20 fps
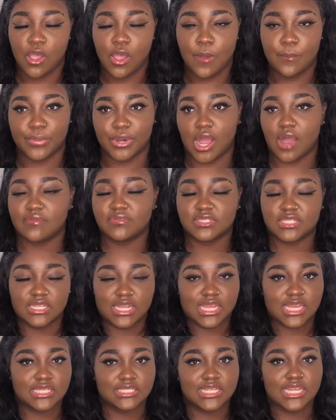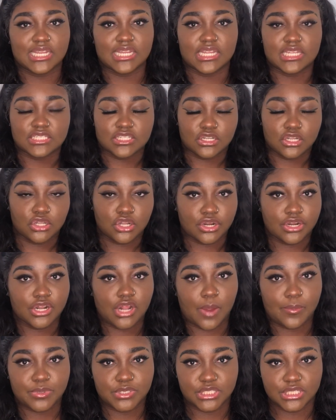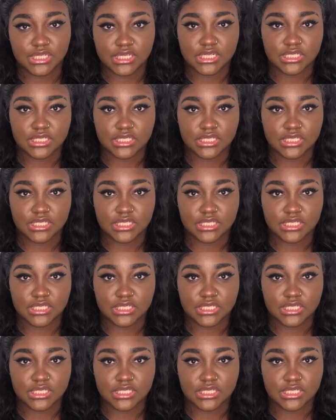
But obviously, like I said, it's a learning opportunity.